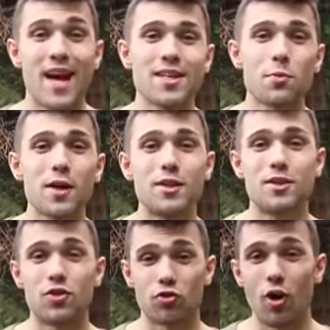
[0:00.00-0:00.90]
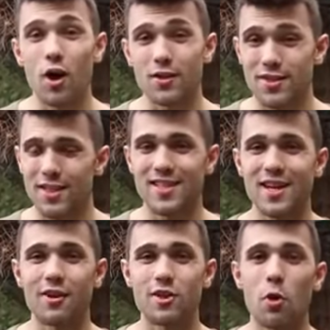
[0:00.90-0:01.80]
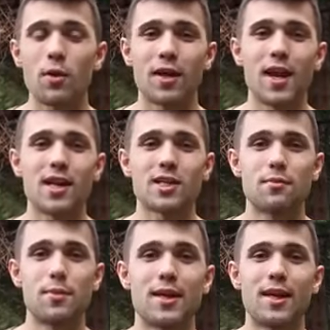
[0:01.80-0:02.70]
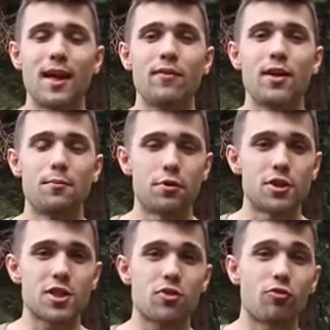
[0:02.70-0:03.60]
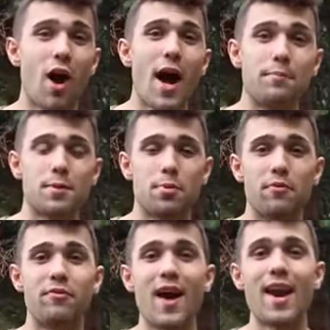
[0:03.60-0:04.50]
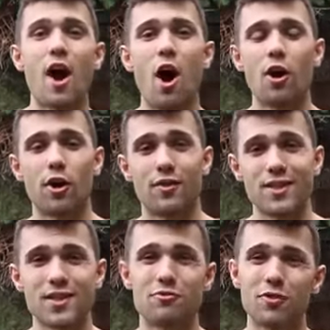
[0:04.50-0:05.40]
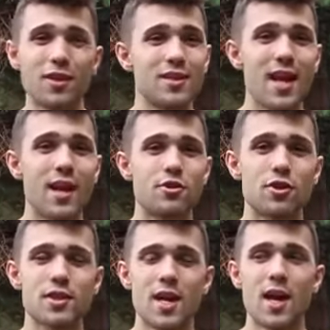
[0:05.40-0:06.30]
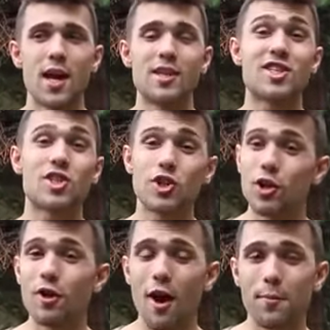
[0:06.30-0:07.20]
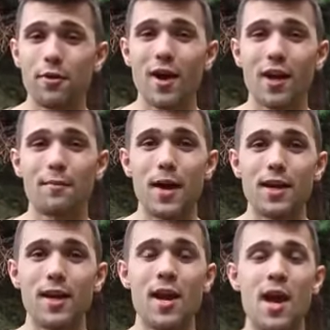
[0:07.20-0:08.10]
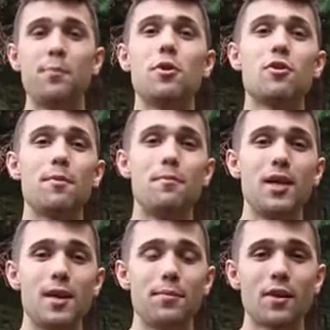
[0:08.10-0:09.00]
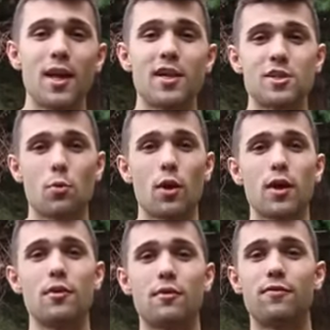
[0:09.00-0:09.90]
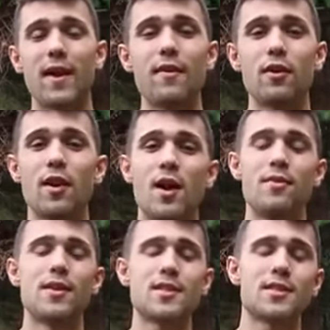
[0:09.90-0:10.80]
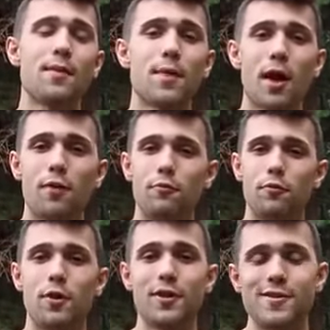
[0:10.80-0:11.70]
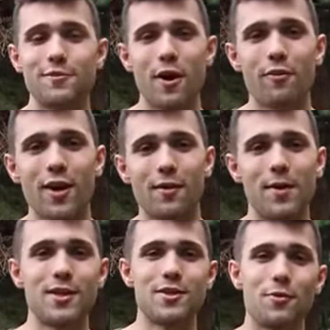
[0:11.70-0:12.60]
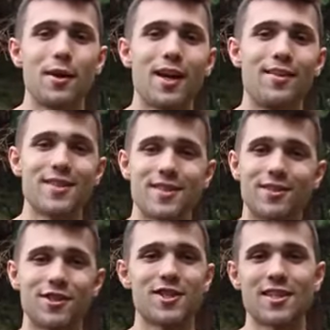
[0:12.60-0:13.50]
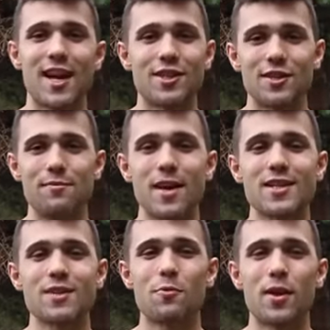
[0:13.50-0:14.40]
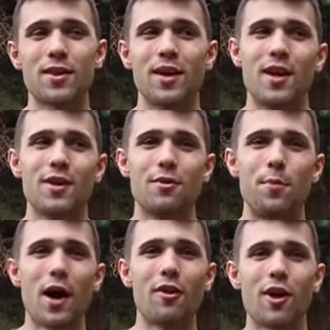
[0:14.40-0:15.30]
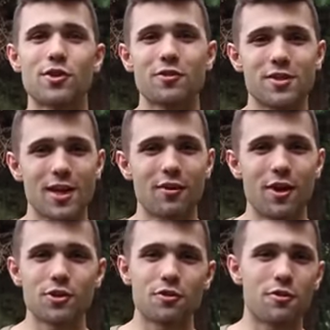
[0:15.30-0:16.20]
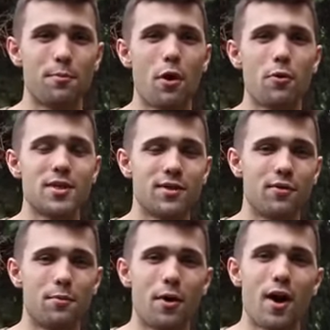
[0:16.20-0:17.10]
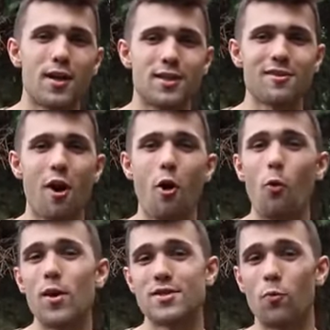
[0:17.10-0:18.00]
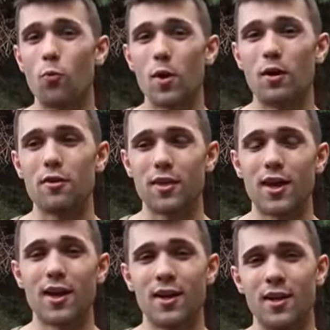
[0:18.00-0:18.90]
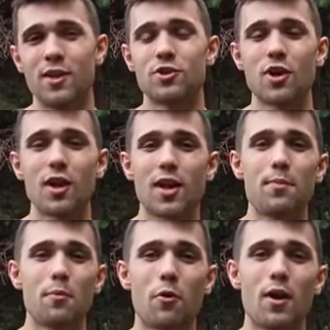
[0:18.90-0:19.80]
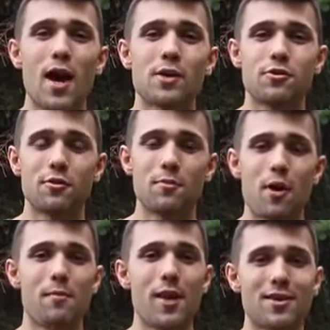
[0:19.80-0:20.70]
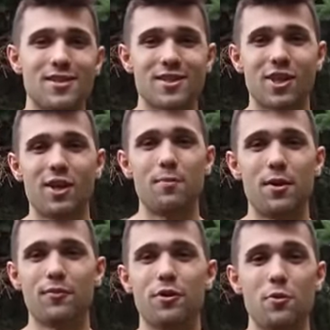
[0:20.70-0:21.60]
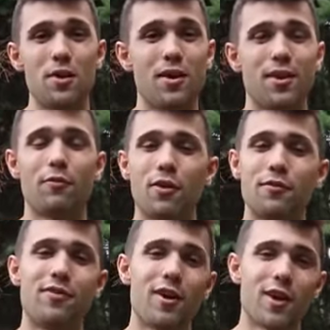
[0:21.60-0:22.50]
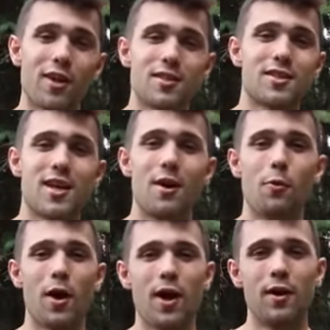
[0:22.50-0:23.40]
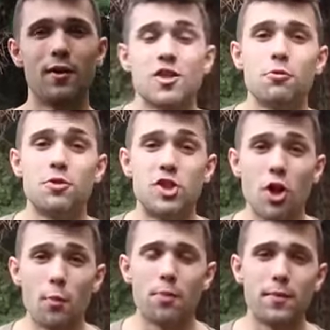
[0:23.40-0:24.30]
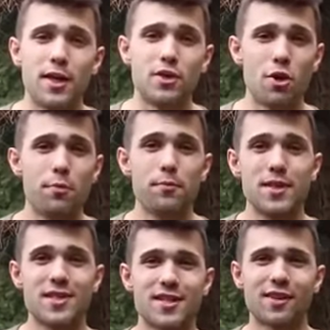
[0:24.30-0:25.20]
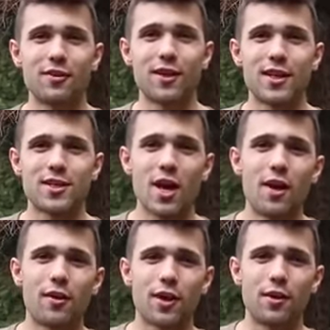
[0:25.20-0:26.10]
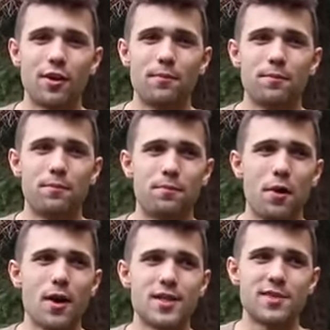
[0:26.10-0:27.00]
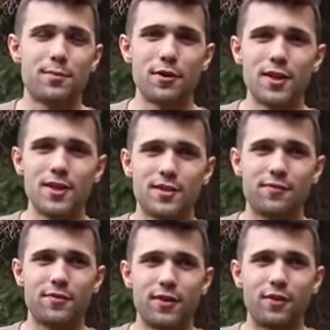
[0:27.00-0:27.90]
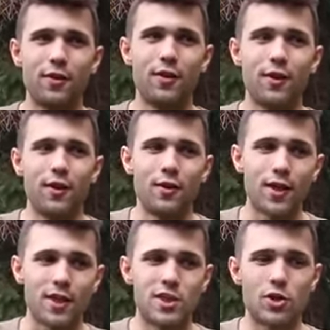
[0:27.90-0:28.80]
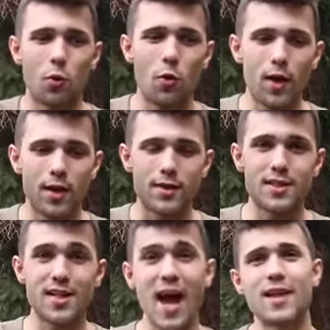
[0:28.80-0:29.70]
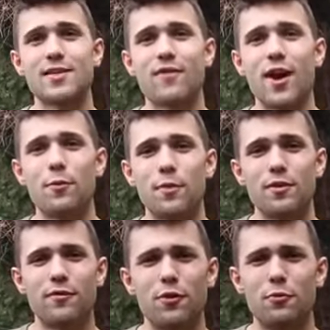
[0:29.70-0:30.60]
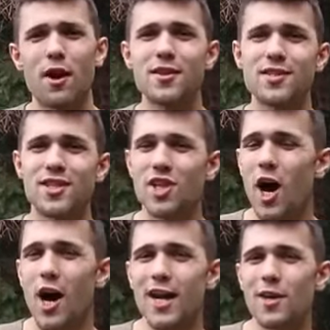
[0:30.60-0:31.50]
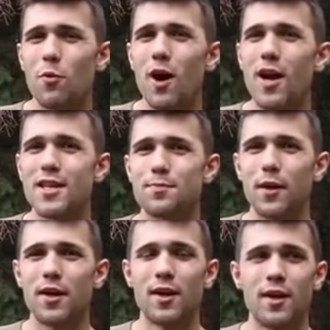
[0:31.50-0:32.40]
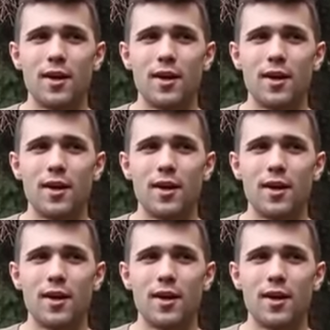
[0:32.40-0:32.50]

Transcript: That's why drugs like serotonin can actually be given and prescribed to prevent hunger. This is really dangerous and should not be recommended, but you can manipulate it to work in your favor. This is something I really do not recommend doing, and this is just sketchy. Messing with your biological, psychological components of your body is always a weird thing. Try to keep it more natural. Modern medicine's good, but if you're doing anything really funky, stay away. So dopamine signaling is kind of like your body's ability to feel like joy and satisfied with the food. Not satiety wise, but